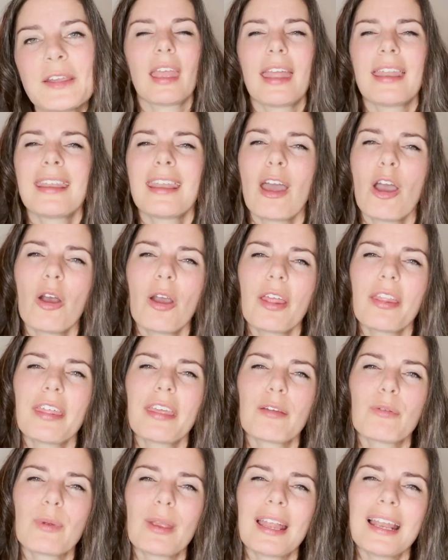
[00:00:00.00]
And now I
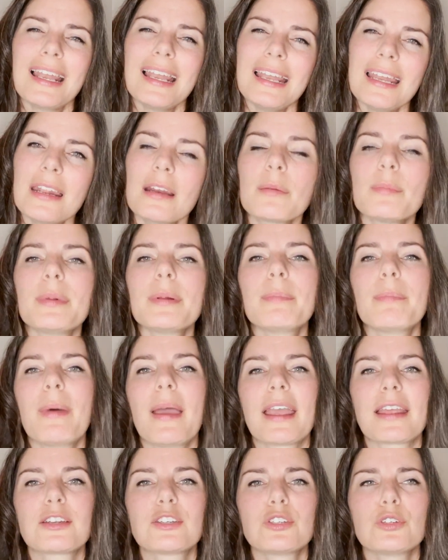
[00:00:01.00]
think we're a little bit
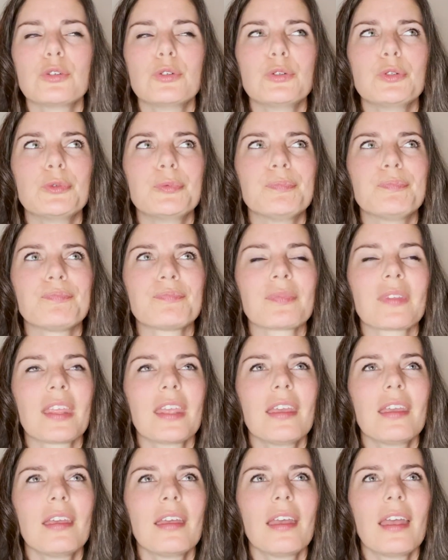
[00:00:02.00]
back to
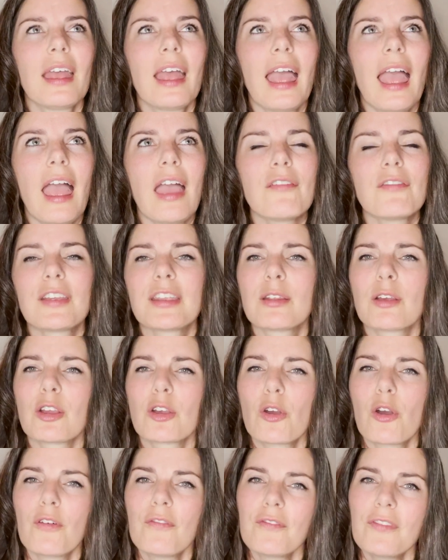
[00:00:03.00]

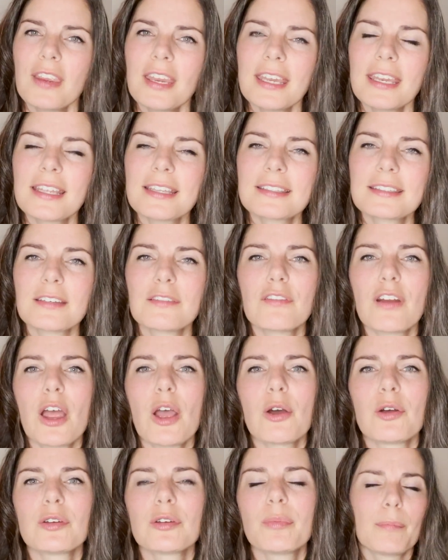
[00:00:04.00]
having convenience
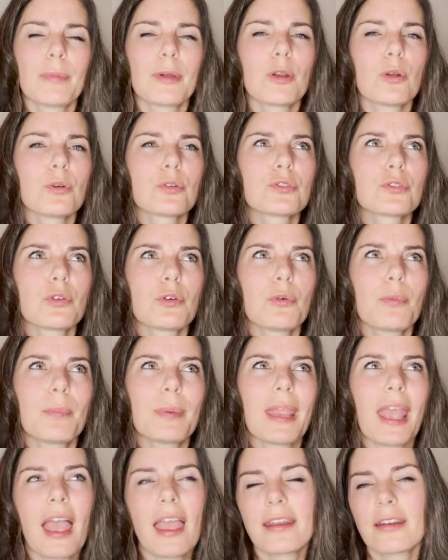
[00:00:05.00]
around, but also
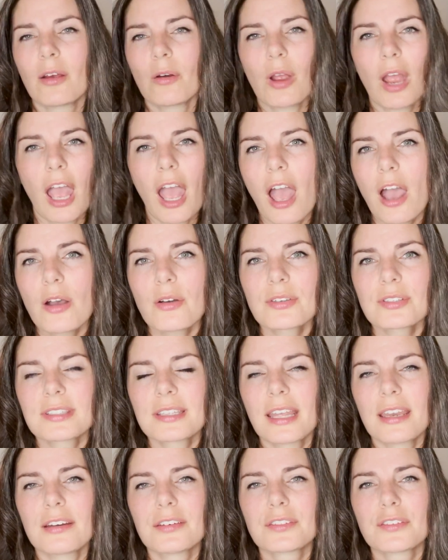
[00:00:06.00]
behind our house
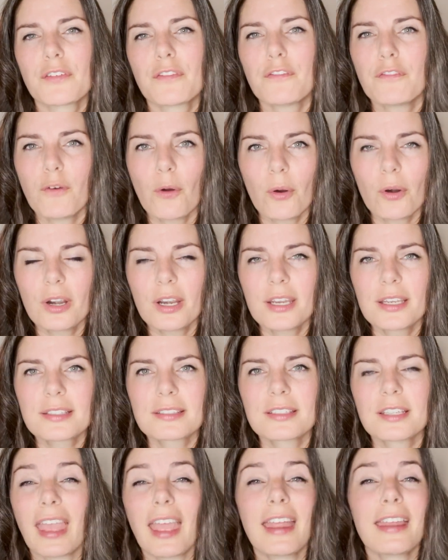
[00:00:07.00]
there is a
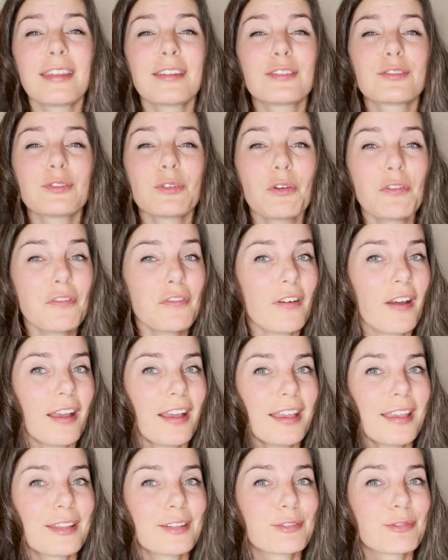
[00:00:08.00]
forest, and so
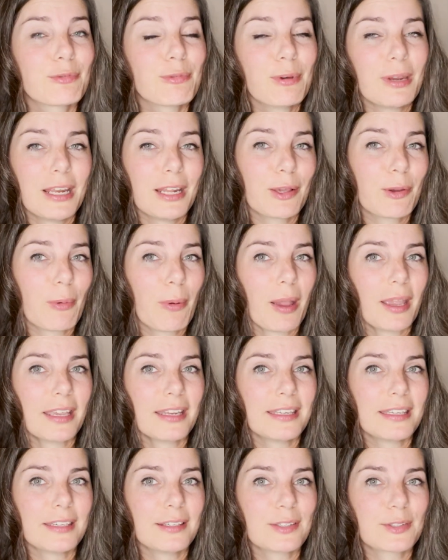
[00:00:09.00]
far it's really
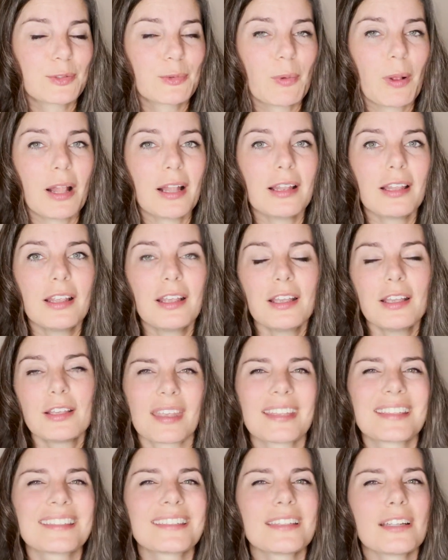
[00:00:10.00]
quiet here as well.
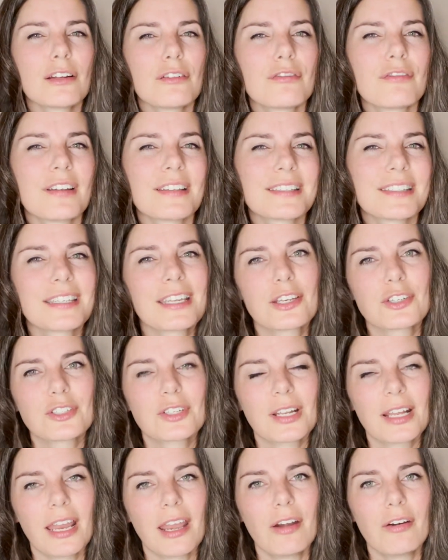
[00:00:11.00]
It's still a
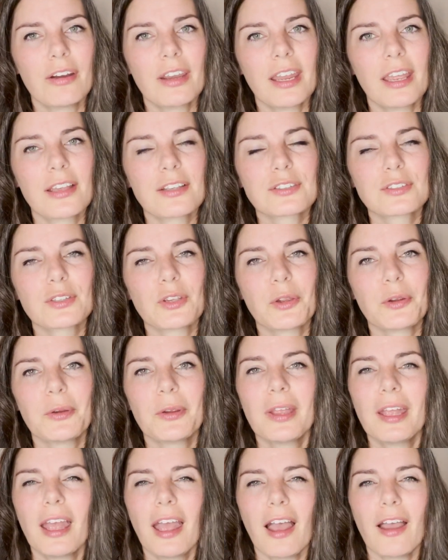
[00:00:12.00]
residential area,
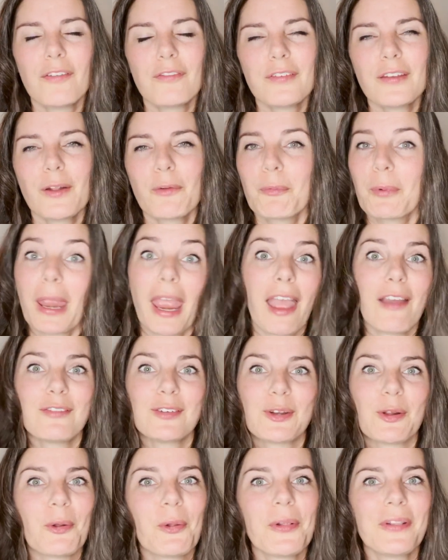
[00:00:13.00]
so I feel we have
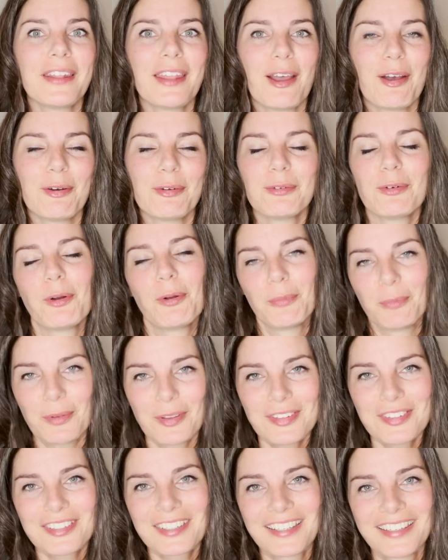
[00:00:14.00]
it all now,
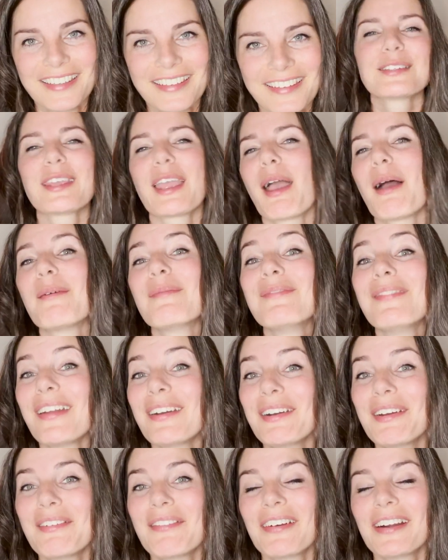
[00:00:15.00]
almost. So yeah,
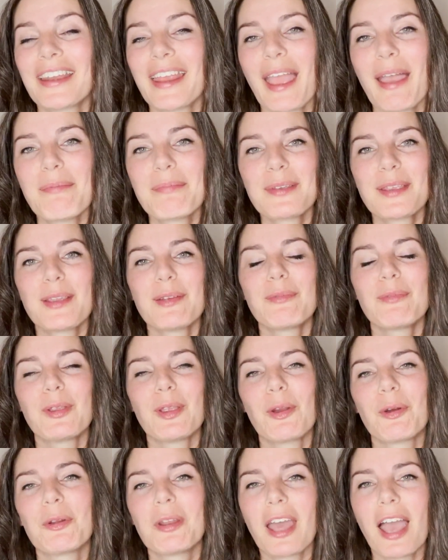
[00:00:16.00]
very, very happy.
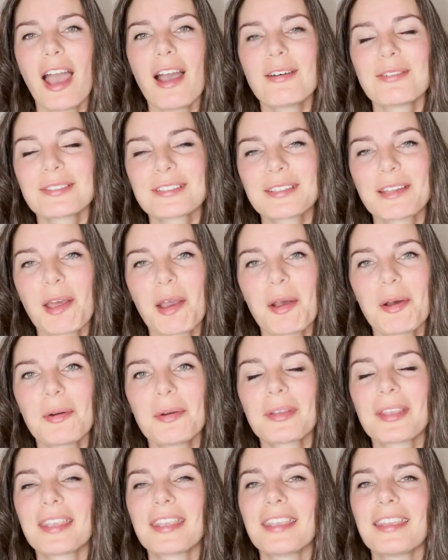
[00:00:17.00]
We own a house
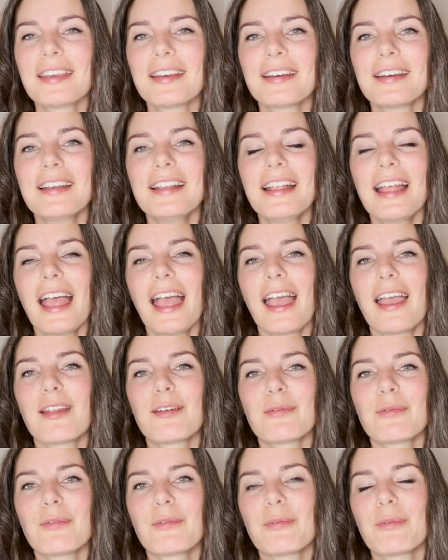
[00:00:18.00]
now here,
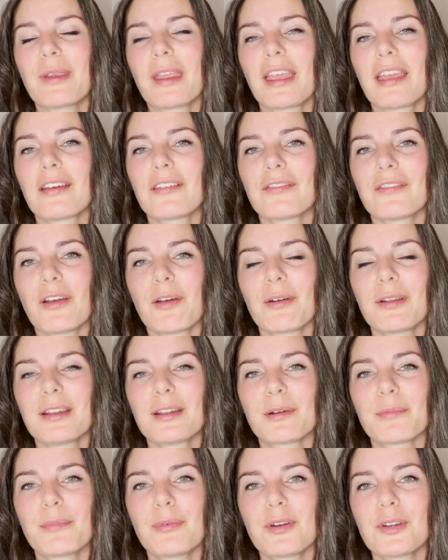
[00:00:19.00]
and we have our
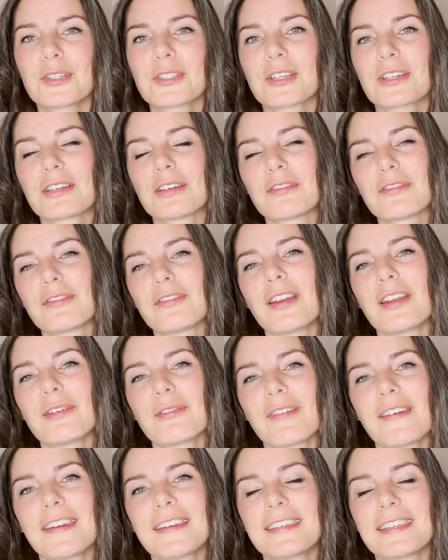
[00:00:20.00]
little project of
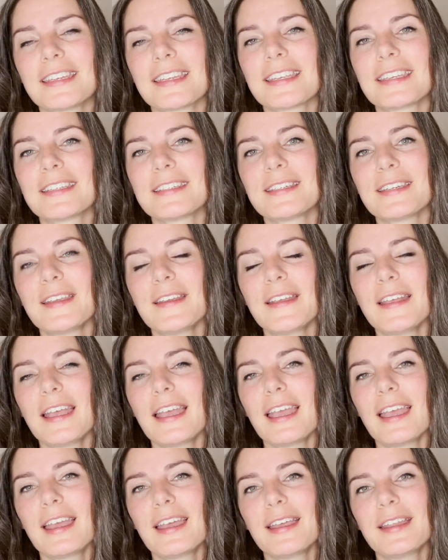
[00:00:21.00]
renovating it
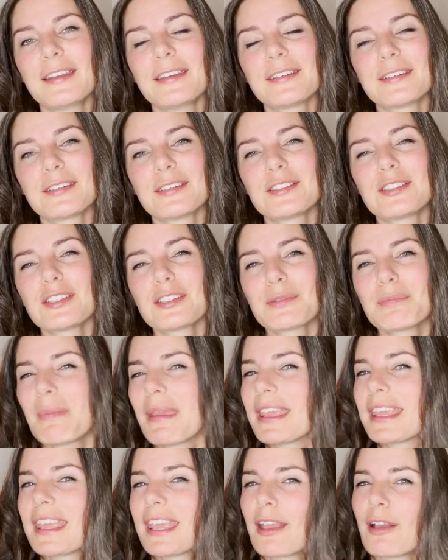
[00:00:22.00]
and just
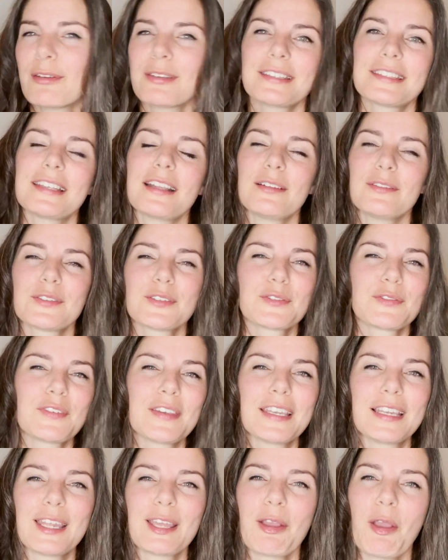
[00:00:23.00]
making ourselves
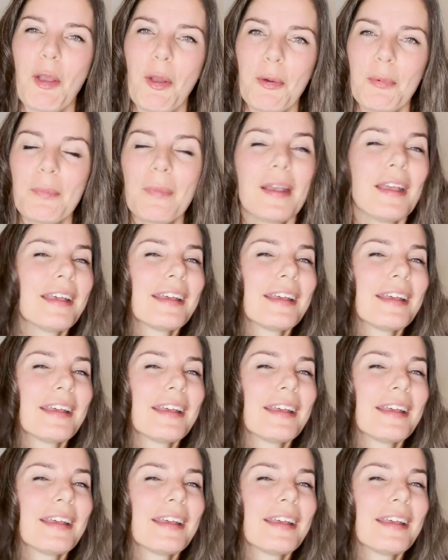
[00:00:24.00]
feeling home.